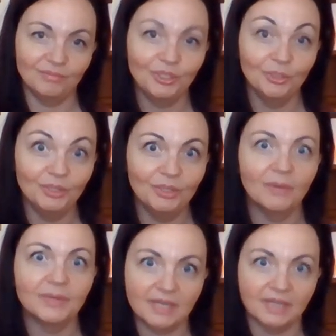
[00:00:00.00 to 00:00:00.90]
you knew
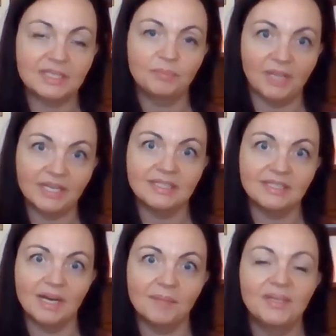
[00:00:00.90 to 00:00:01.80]
it was kind of
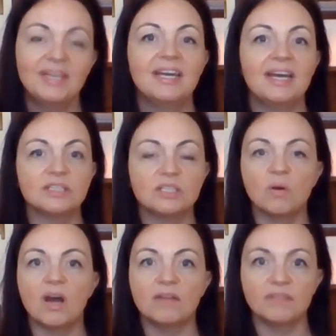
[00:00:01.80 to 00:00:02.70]
spliced up and
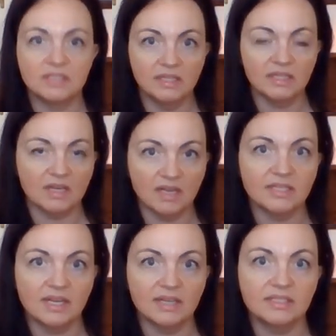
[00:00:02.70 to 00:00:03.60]
so obviously the
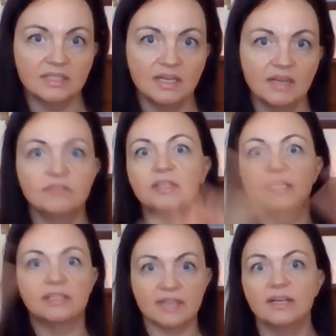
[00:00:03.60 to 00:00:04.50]
context of the
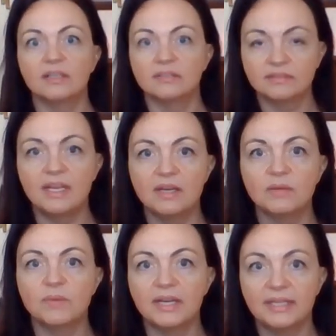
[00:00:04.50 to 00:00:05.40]
entire
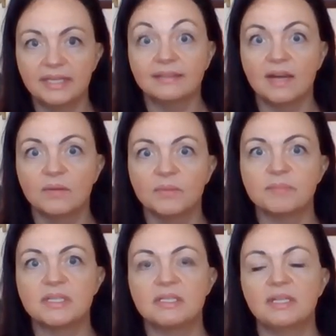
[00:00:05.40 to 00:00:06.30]
thing, I get that was
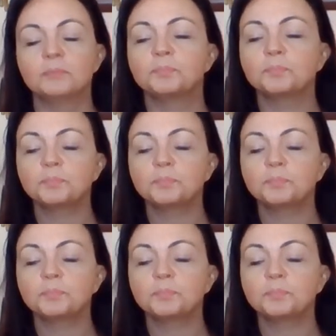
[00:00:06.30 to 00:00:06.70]
missing